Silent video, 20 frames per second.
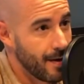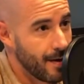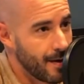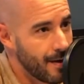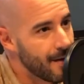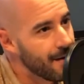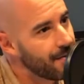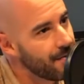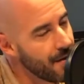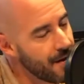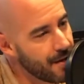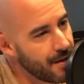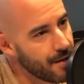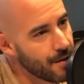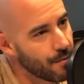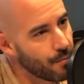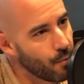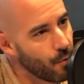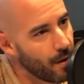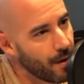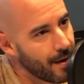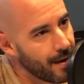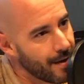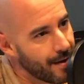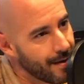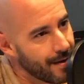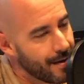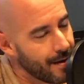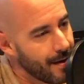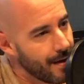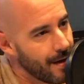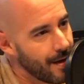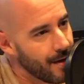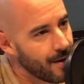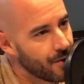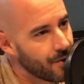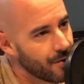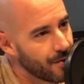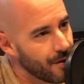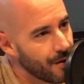You'd think you'd want to
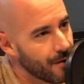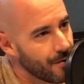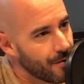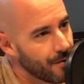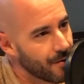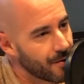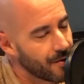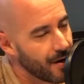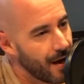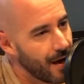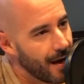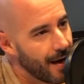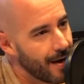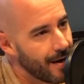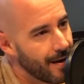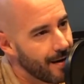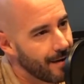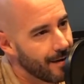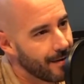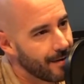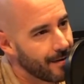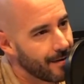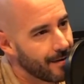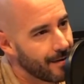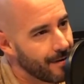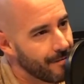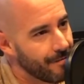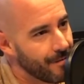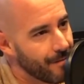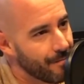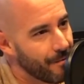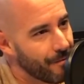engage the other side and give them a